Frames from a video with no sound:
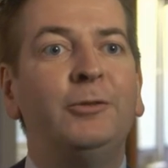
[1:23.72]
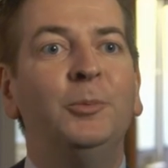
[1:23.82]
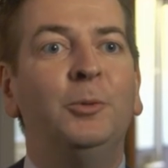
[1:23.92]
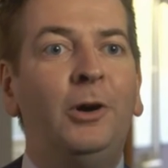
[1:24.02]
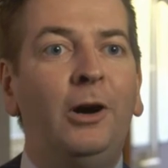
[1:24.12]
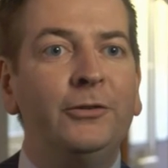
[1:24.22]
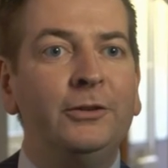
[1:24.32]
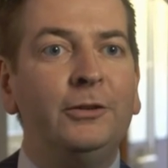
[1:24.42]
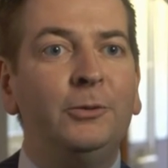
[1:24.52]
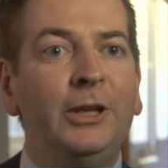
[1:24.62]
from the
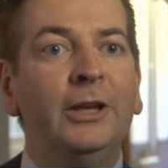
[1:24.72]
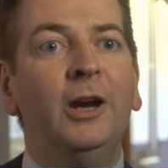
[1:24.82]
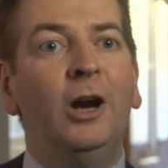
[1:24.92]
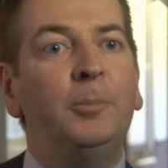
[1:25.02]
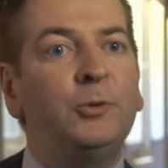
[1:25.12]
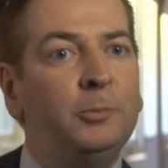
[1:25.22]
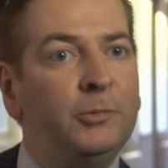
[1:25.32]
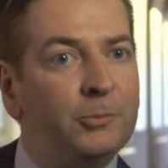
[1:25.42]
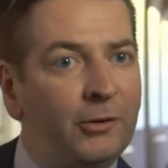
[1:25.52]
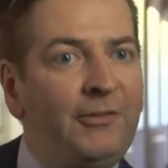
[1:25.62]
master's degree up to
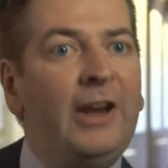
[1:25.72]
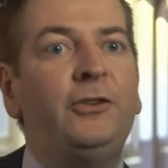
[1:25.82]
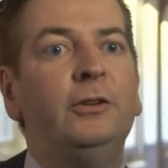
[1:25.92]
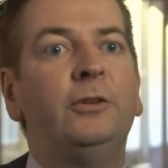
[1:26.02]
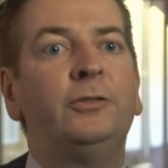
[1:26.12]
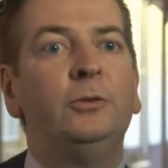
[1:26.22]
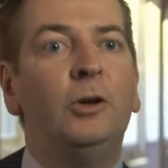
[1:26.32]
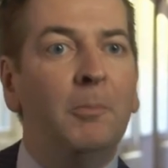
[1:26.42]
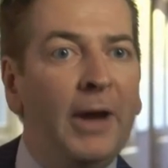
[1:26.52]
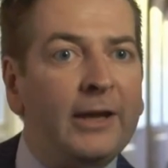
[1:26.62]
professionals who
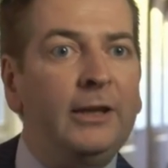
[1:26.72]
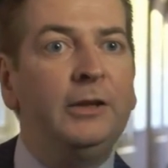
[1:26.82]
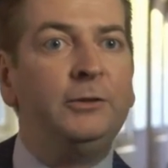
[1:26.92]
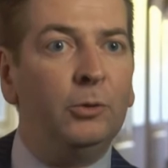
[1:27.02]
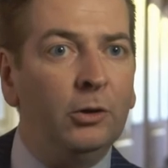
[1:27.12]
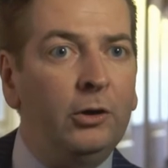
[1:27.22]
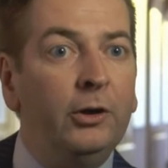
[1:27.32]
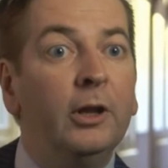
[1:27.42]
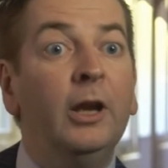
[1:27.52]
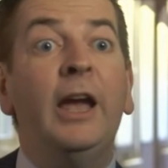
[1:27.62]
come back here to
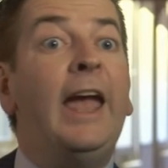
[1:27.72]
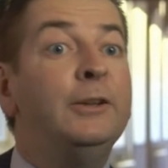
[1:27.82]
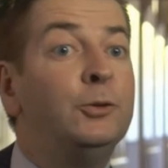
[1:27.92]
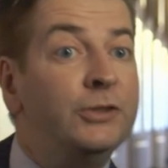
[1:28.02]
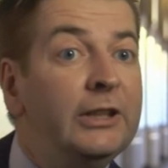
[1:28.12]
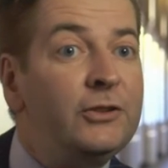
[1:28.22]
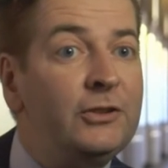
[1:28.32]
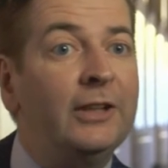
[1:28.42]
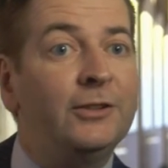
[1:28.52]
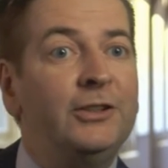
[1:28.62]
learn and to
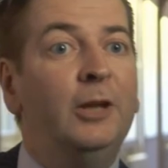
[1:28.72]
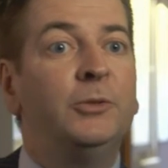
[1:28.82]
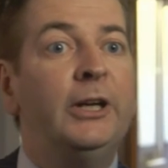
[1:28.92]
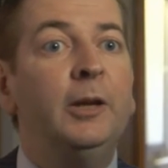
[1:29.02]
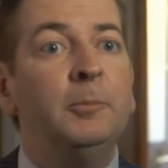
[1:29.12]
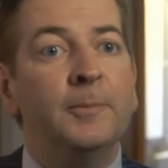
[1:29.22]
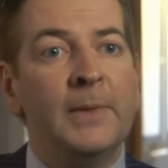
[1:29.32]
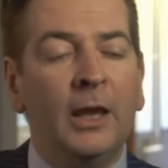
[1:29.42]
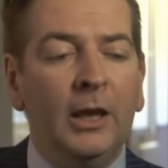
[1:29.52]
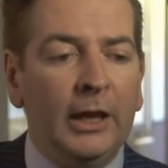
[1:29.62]
teach at the same time.
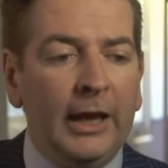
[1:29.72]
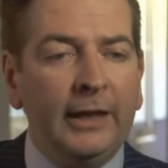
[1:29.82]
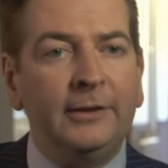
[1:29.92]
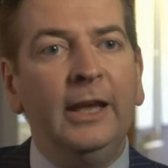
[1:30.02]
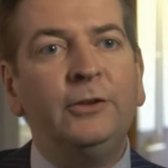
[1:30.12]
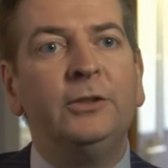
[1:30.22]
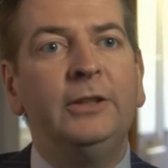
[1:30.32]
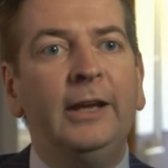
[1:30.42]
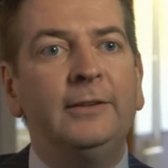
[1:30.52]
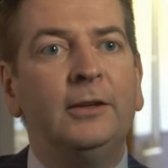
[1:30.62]
And next to
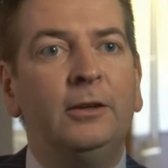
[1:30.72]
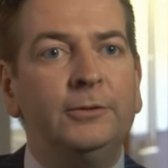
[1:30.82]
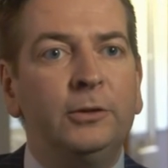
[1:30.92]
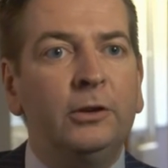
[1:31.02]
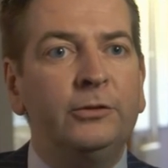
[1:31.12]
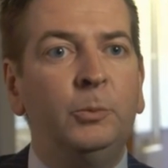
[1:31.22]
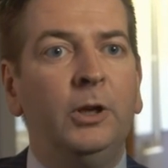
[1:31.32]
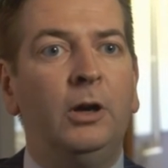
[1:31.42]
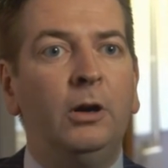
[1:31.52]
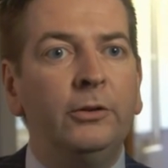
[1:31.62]
that, of course,
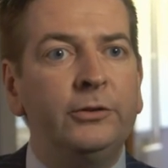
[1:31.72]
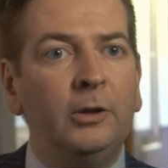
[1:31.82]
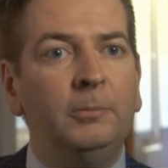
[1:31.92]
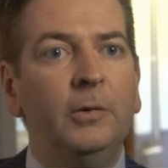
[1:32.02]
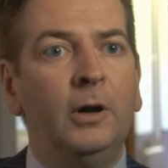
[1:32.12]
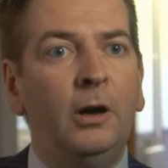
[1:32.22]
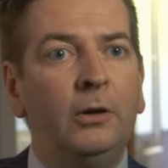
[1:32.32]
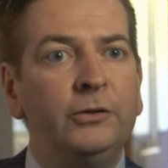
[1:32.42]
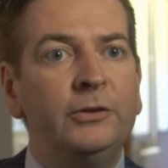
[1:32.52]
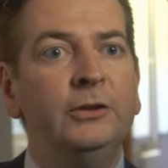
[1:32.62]
we'll also
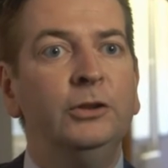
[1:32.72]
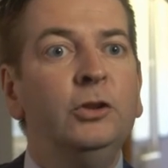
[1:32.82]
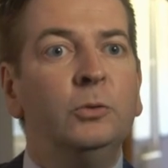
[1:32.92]
host new